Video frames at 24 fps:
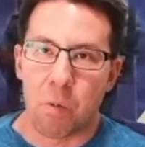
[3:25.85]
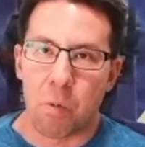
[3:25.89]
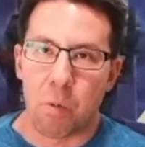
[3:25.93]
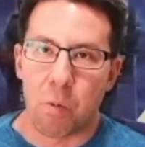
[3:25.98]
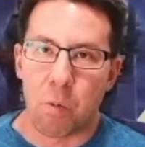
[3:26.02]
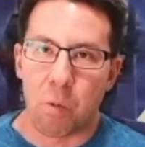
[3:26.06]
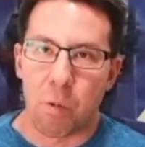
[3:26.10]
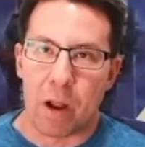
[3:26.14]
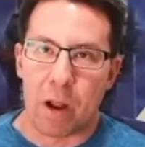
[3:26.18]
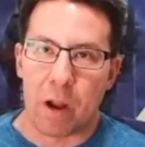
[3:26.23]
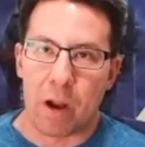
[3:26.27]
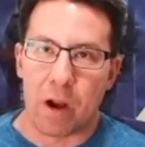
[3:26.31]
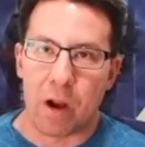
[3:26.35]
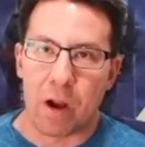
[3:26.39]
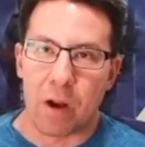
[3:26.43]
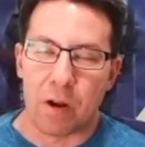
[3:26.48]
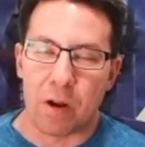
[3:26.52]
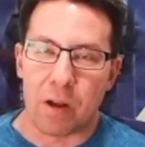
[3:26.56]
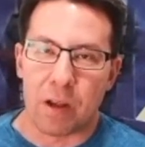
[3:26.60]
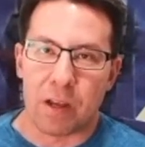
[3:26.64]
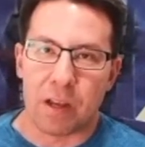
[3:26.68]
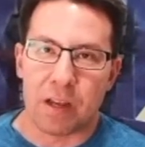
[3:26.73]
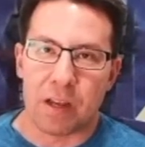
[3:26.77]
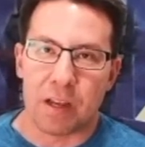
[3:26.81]

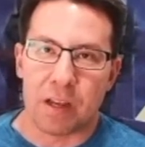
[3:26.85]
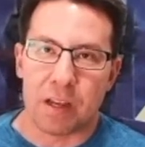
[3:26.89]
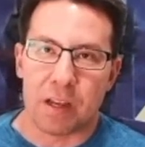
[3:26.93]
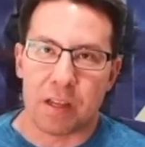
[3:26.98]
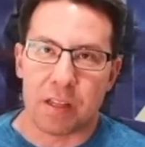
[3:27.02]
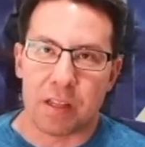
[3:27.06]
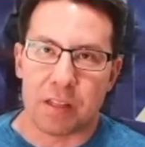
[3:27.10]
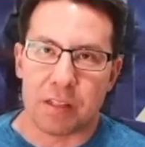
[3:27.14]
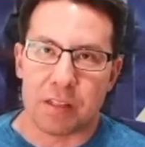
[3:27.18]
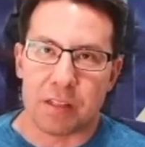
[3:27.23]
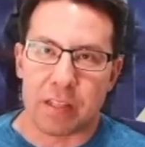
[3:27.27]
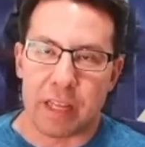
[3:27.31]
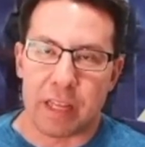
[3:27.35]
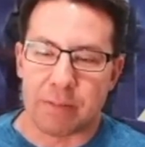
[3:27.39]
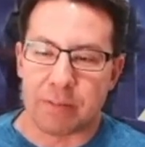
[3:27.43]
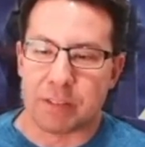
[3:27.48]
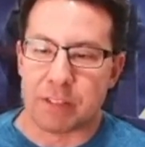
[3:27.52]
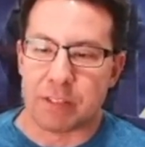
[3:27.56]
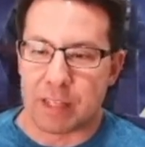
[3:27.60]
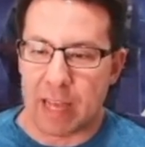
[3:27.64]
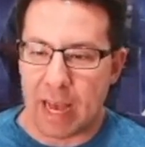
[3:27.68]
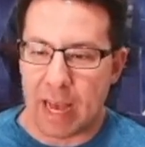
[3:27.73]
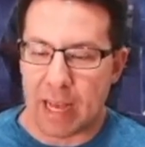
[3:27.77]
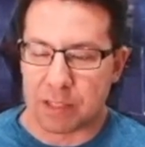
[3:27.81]
where David
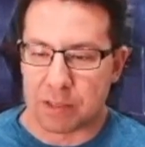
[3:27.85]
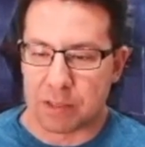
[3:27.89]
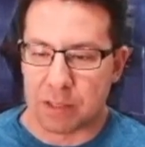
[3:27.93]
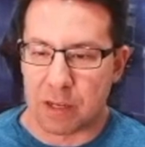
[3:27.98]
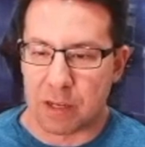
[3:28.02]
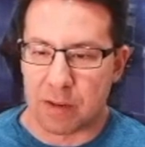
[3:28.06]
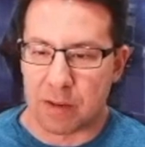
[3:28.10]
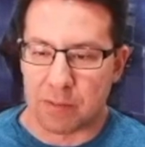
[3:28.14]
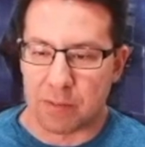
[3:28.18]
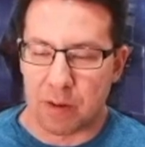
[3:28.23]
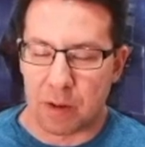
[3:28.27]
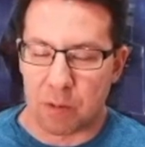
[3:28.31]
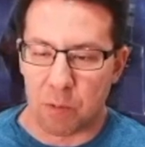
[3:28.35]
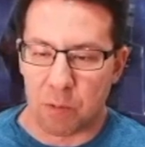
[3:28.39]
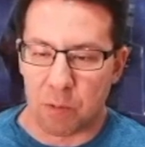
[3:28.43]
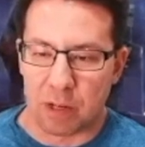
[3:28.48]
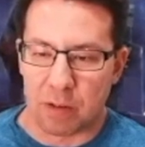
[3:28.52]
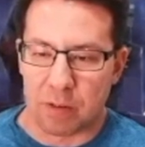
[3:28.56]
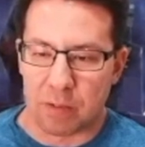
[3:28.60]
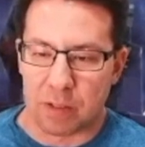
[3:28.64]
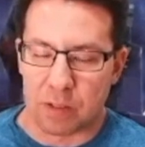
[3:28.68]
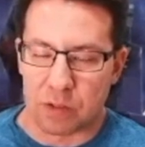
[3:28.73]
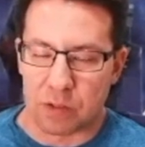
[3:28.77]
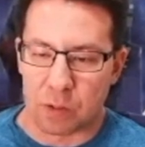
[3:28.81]
Zaslav on one
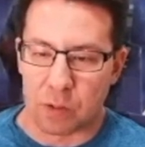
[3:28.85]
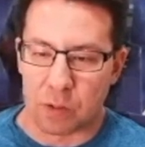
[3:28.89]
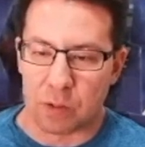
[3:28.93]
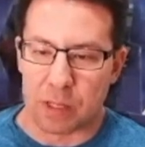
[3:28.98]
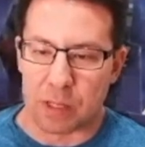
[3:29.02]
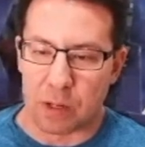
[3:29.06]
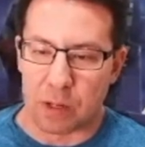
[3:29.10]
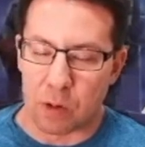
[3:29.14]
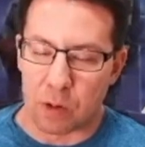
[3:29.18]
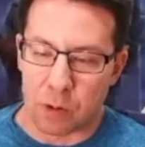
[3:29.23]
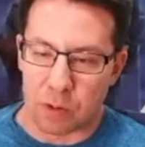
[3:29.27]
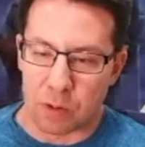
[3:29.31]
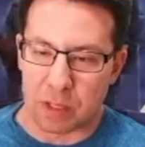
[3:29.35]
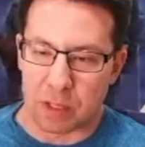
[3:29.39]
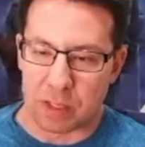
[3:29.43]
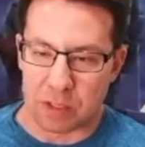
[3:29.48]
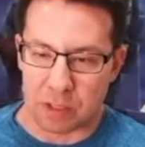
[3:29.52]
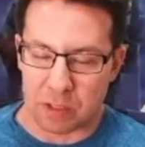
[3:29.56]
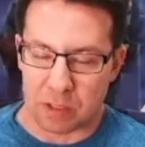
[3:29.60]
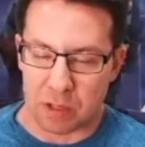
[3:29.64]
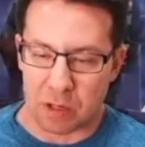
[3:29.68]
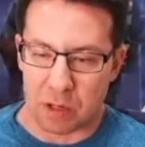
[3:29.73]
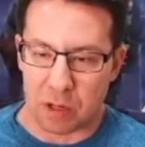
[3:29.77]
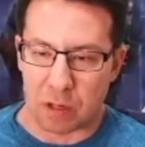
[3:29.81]
of his early earnings
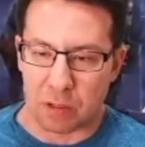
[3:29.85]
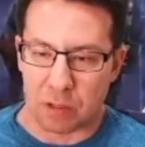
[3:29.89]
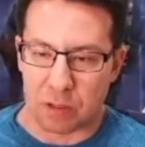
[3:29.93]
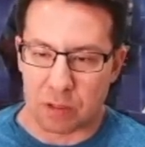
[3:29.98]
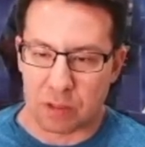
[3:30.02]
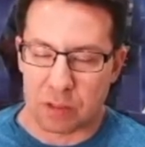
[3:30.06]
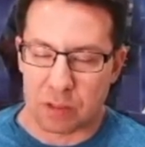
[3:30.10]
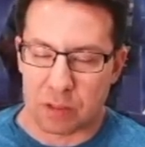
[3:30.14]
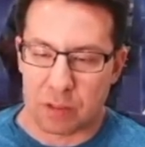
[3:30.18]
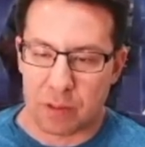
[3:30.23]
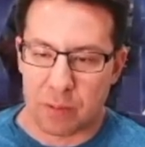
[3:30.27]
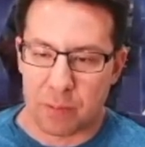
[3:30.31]
calls